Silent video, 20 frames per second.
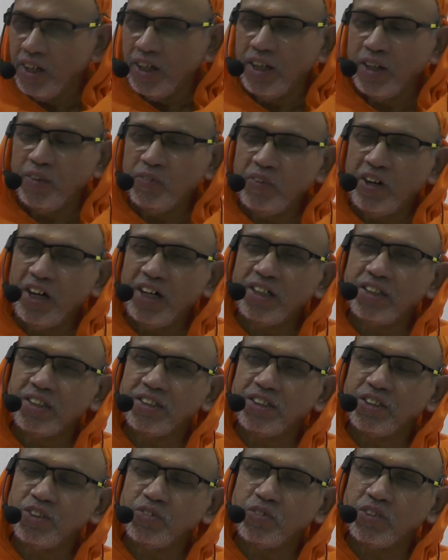In
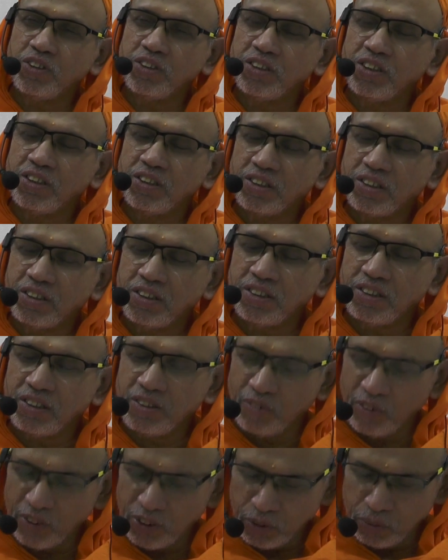fact, this was discussed
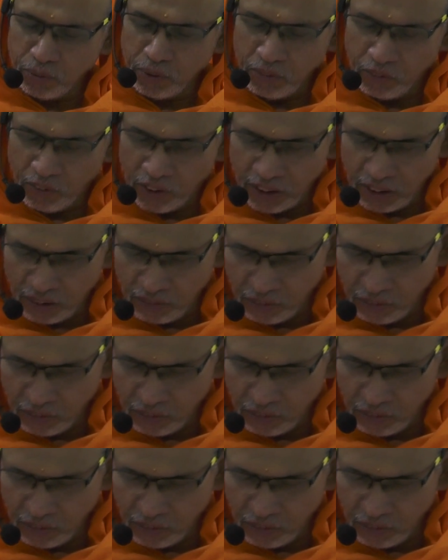once. My father